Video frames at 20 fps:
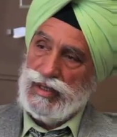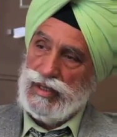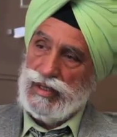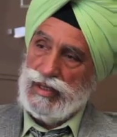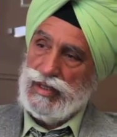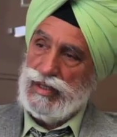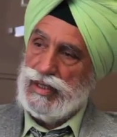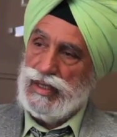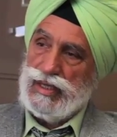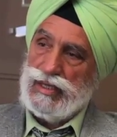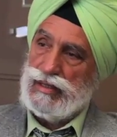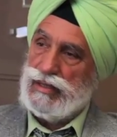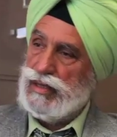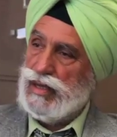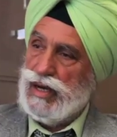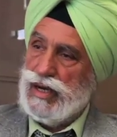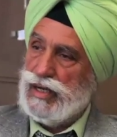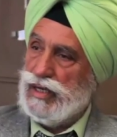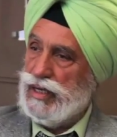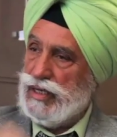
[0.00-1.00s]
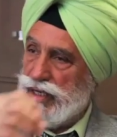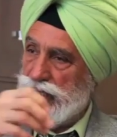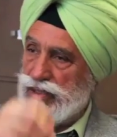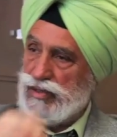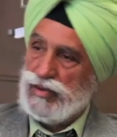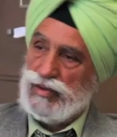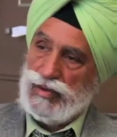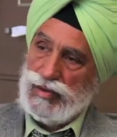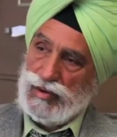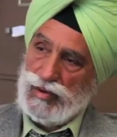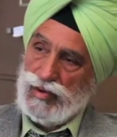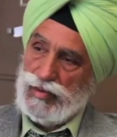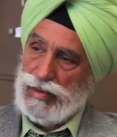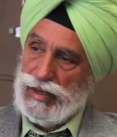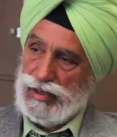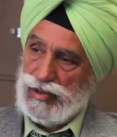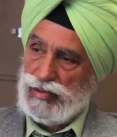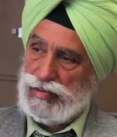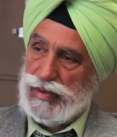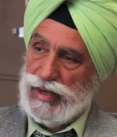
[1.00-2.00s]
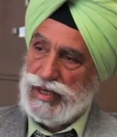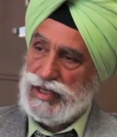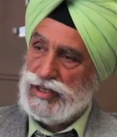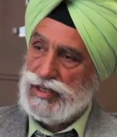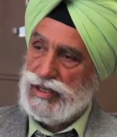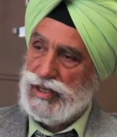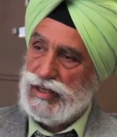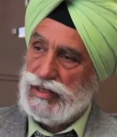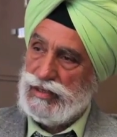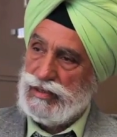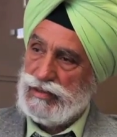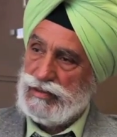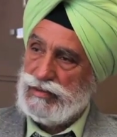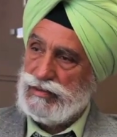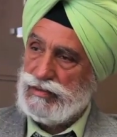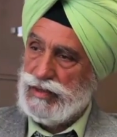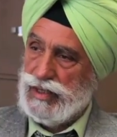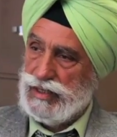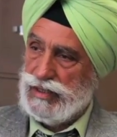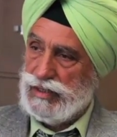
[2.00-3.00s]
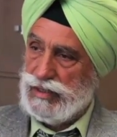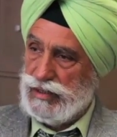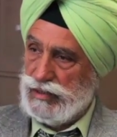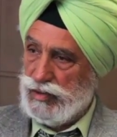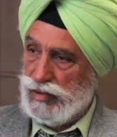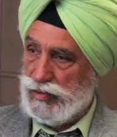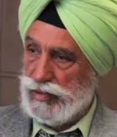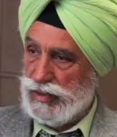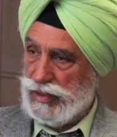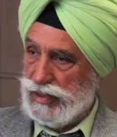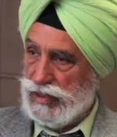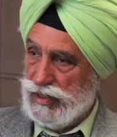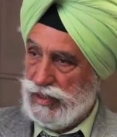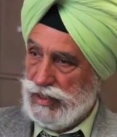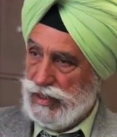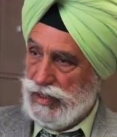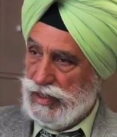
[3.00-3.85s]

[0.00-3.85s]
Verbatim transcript: uh, that our area is going to go back to Pakistan was over